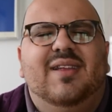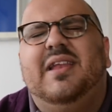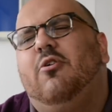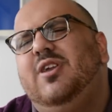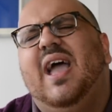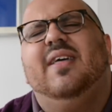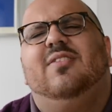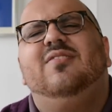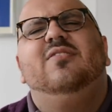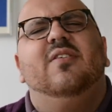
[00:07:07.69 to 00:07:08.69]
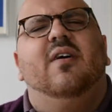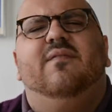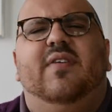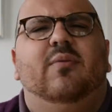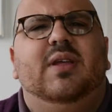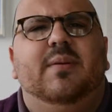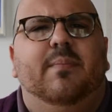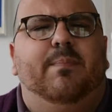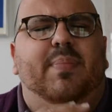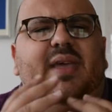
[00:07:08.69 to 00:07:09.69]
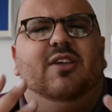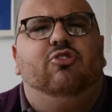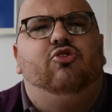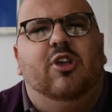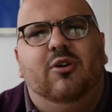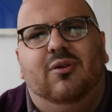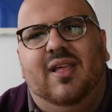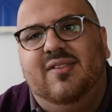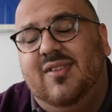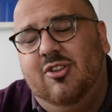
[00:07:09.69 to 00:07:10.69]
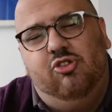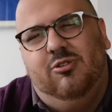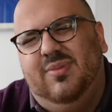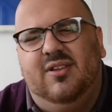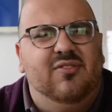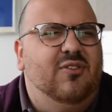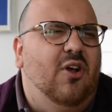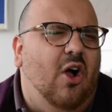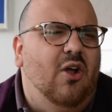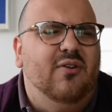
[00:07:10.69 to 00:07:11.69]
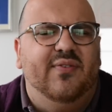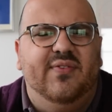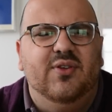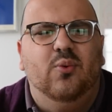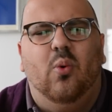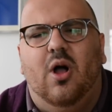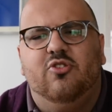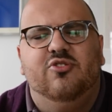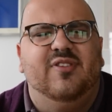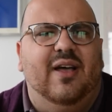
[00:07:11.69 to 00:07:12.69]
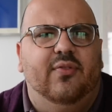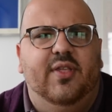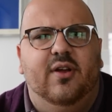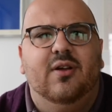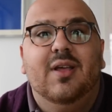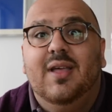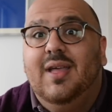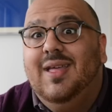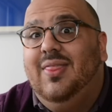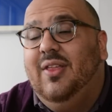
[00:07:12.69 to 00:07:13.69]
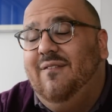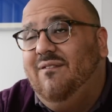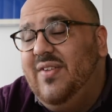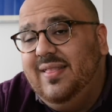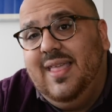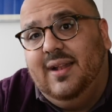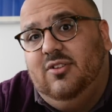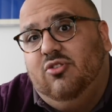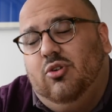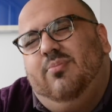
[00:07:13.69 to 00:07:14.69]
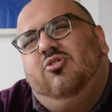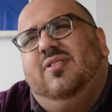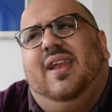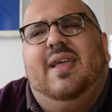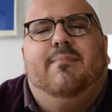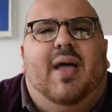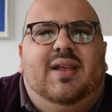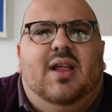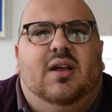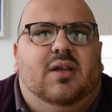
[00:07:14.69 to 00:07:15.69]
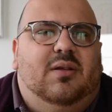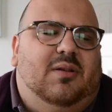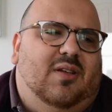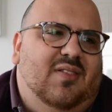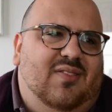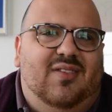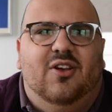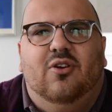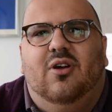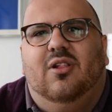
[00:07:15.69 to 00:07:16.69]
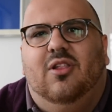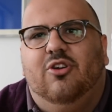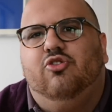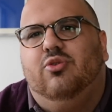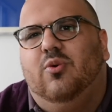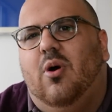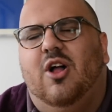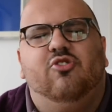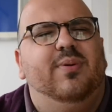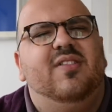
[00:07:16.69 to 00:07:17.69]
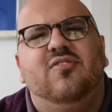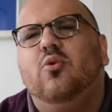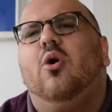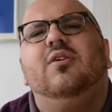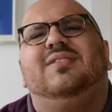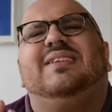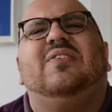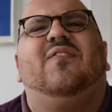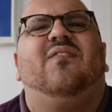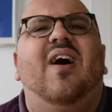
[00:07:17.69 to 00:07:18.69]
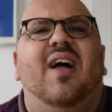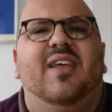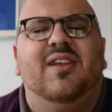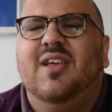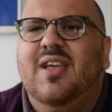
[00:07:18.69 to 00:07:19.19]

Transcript: Now, yeah, this is a very big generalization because there are a few watches out there that fit that description that I might not consider a luxury watch, but it's so hard to define